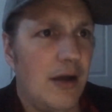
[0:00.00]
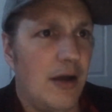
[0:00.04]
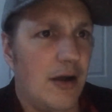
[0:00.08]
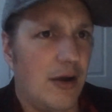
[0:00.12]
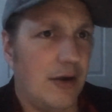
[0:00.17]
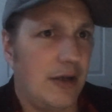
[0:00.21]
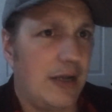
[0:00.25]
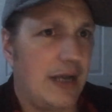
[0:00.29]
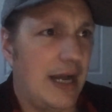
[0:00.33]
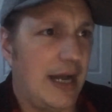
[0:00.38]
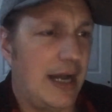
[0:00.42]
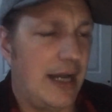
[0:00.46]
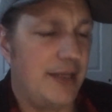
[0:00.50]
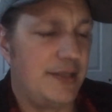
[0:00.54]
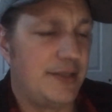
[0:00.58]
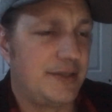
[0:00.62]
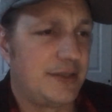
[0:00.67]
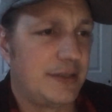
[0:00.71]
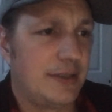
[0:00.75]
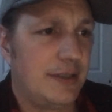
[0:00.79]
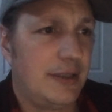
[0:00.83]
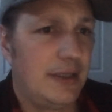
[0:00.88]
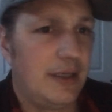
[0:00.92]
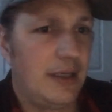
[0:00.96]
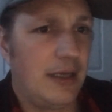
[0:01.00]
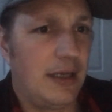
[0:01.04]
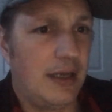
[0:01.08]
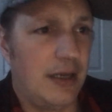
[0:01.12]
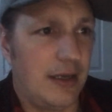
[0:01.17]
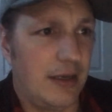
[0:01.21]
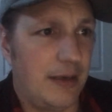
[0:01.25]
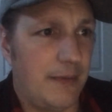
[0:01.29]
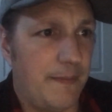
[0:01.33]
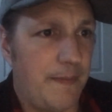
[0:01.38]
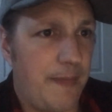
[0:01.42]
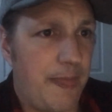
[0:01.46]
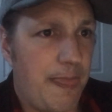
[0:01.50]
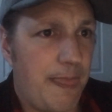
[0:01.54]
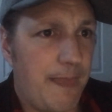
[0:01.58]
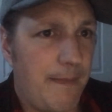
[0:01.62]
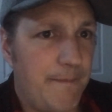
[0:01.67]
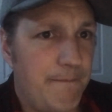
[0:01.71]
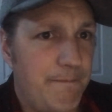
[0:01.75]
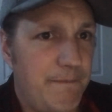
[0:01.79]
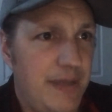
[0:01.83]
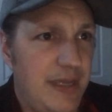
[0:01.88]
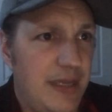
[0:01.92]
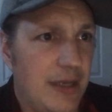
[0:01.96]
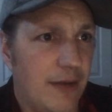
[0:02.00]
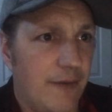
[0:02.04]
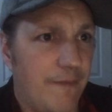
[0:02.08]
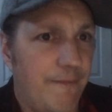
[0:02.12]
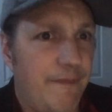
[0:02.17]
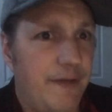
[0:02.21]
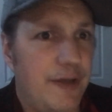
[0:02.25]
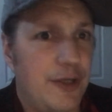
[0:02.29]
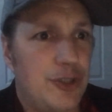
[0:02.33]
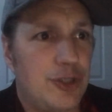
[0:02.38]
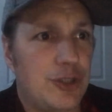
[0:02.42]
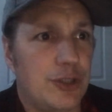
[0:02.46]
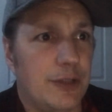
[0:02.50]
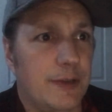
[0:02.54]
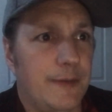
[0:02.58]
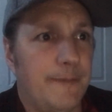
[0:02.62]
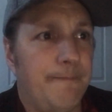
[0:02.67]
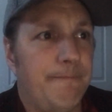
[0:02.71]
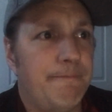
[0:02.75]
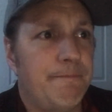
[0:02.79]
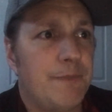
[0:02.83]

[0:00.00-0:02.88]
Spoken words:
guys, BL Fisher,